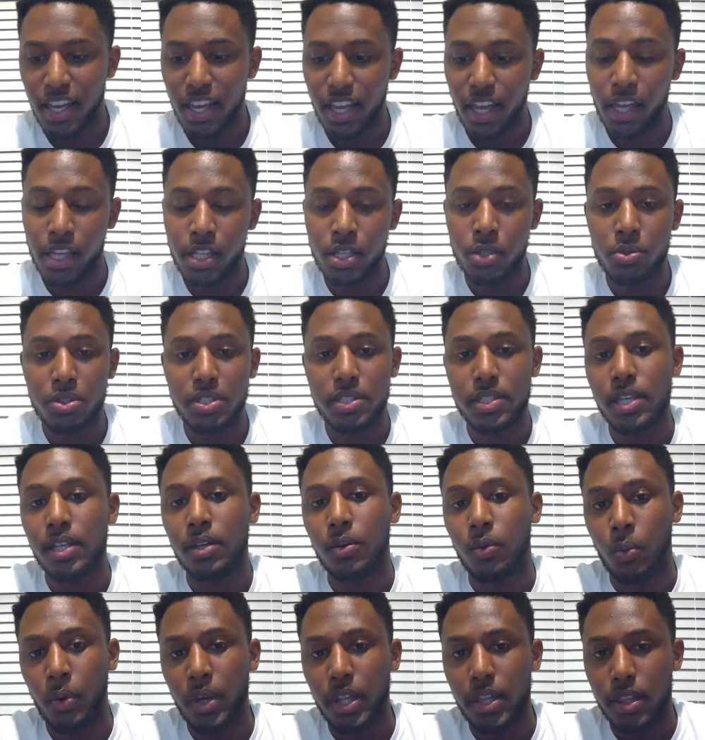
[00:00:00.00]
And you
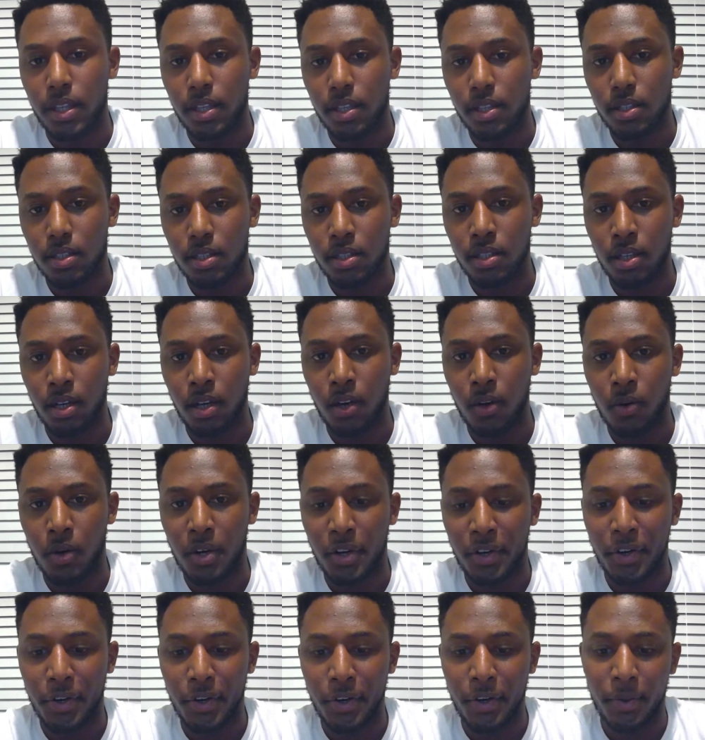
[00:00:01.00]
stick with it, you
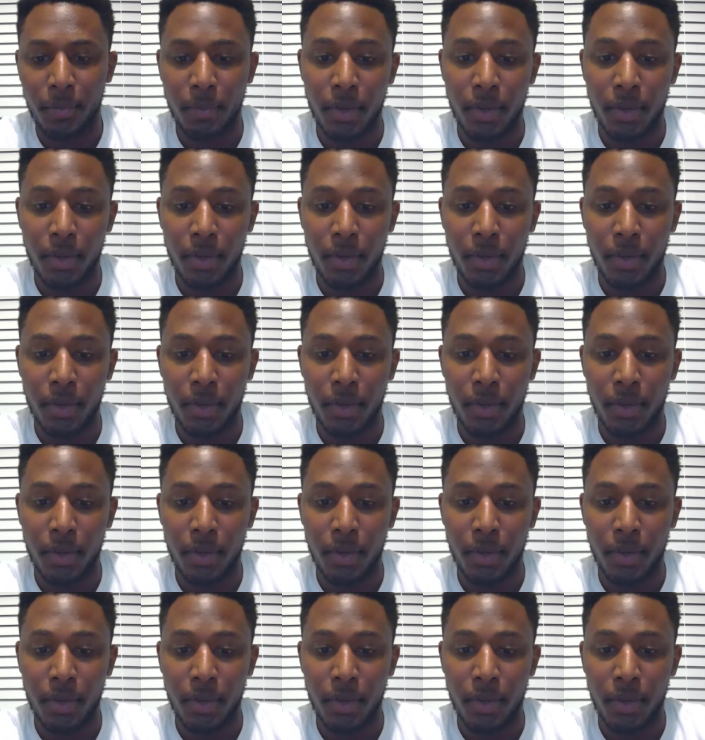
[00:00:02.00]
know.